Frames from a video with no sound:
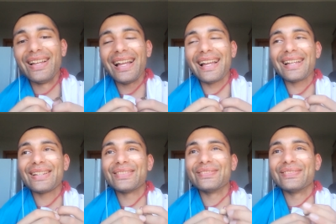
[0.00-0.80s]

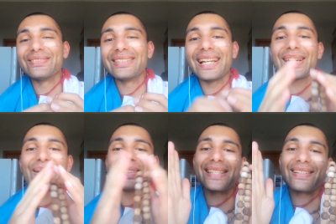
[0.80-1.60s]
um, I hope
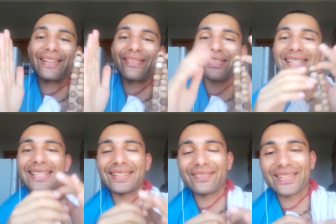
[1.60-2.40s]
that's not
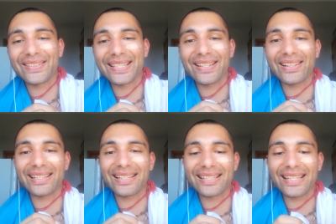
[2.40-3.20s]
offensive to His
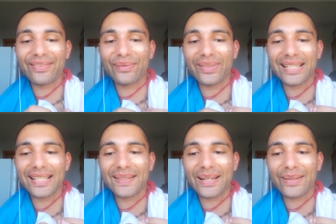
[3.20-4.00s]
Holiness Stephen
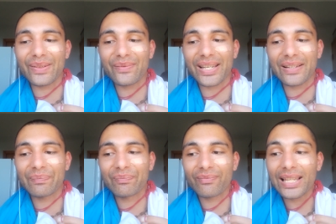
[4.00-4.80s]
Richardson, but
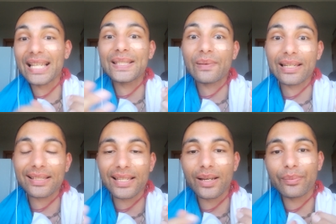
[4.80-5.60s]
he's one
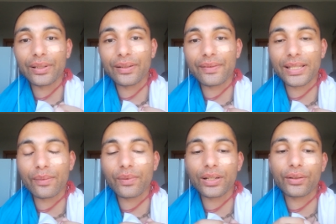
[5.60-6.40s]
example of
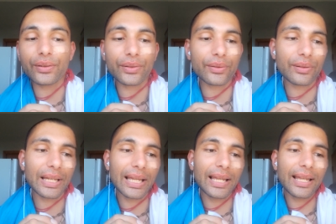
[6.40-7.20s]
someone who
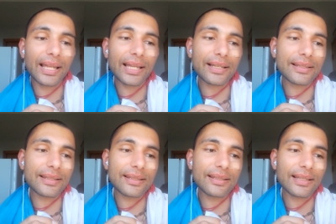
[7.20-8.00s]

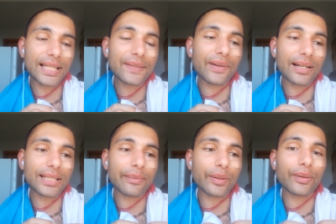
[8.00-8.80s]
has, as far as
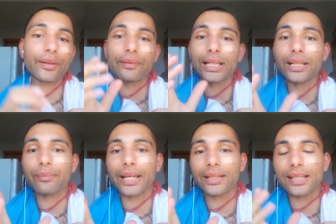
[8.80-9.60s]
I'm aware, really
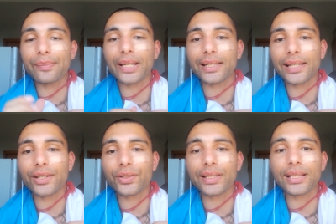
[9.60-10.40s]
made this
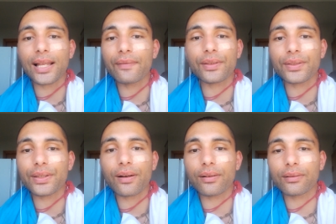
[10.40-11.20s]
meditation his life and
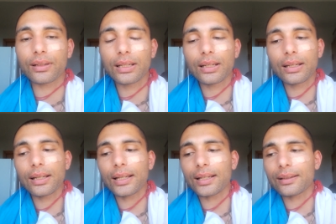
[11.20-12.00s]
soul.
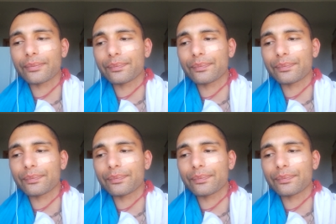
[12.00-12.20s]
Um,